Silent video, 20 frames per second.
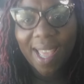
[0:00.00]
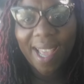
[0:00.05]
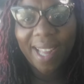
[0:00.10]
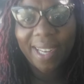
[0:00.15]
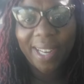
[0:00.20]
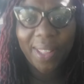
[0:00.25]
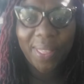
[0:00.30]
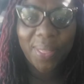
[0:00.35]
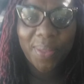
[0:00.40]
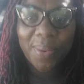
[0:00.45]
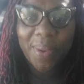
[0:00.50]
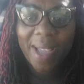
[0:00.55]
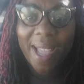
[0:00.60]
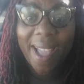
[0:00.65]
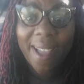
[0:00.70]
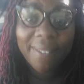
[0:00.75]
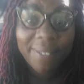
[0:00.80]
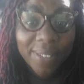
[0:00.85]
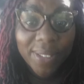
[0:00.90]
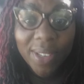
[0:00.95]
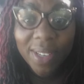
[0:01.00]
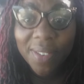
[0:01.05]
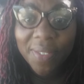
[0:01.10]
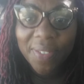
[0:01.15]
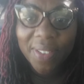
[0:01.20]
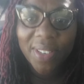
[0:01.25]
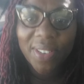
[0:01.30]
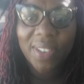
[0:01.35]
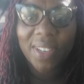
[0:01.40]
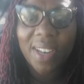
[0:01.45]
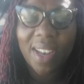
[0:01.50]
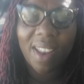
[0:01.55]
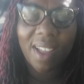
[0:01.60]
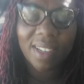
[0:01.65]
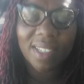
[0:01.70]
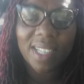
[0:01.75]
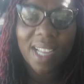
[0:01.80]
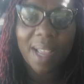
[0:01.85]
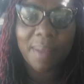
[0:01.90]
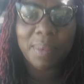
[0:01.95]
and I thought I haven't done a video in a
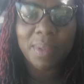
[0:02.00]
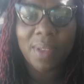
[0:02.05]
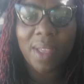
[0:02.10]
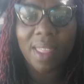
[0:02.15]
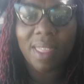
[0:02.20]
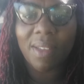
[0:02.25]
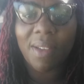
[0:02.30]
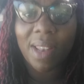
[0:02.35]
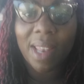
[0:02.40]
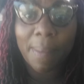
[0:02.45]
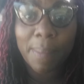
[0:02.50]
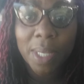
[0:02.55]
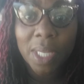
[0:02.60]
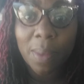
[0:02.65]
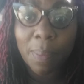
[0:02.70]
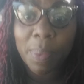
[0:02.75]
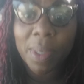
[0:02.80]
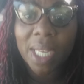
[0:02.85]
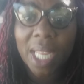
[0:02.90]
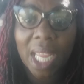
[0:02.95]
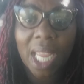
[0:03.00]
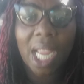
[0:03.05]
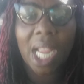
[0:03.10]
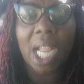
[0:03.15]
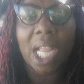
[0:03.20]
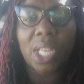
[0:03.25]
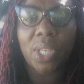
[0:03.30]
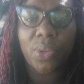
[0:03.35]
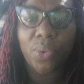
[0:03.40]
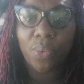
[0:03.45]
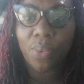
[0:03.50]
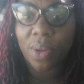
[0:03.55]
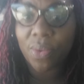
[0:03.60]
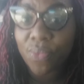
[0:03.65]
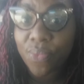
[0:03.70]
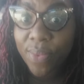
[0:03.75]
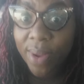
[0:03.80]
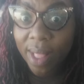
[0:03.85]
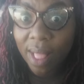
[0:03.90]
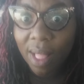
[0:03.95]
long time, so I thought let me jump on here and do
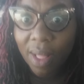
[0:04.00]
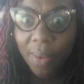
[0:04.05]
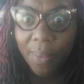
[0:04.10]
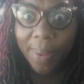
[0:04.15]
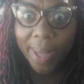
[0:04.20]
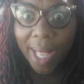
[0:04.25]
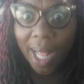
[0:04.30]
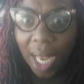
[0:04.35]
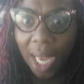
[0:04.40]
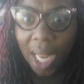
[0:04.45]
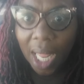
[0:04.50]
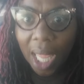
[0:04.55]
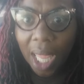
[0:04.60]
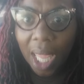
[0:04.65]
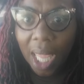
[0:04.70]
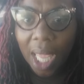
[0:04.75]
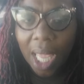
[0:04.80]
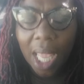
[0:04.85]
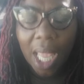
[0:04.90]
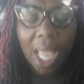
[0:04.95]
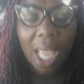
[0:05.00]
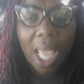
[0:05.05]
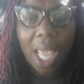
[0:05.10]
one real quickly.